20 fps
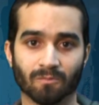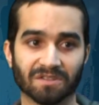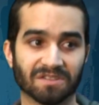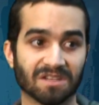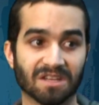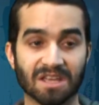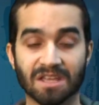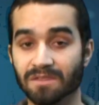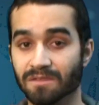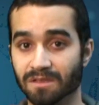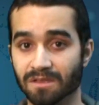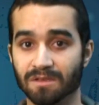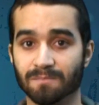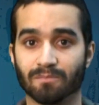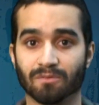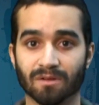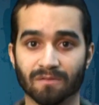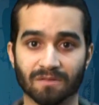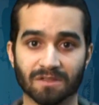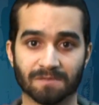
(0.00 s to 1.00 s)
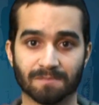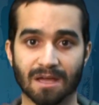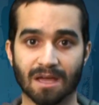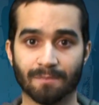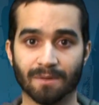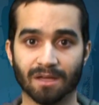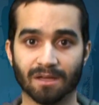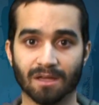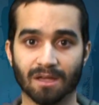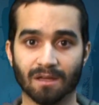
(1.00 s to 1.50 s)
wasn't in the previous
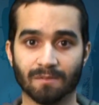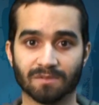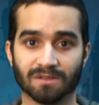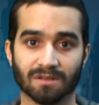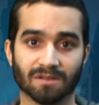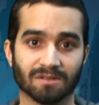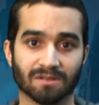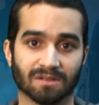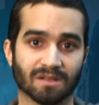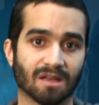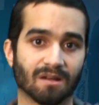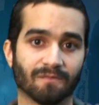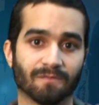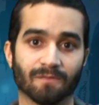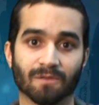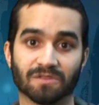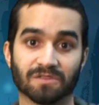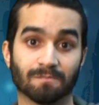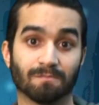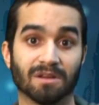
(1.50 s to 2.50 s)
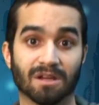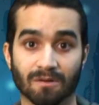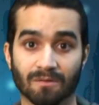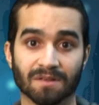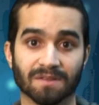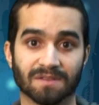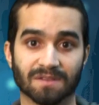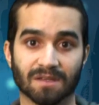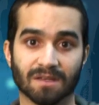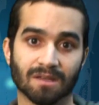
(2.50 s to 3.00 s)
Batman games, and it's his kind of first
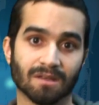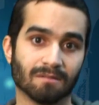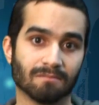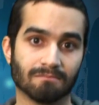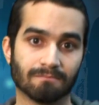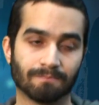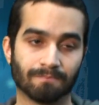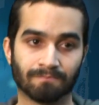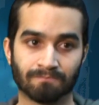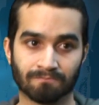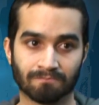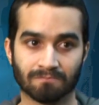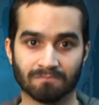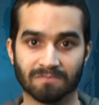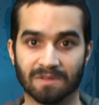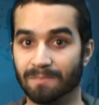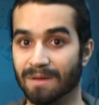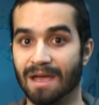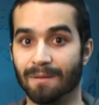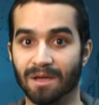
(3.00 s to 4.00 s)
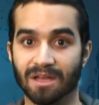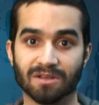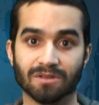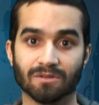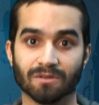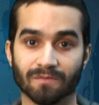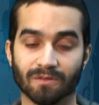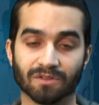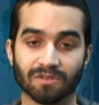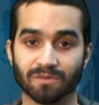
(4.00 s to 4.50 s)
appearance in the Batman
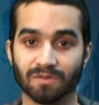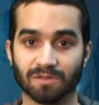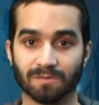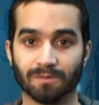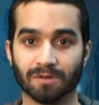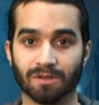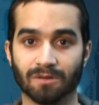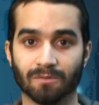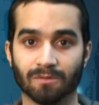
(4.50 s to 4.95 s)
universe, which is pretty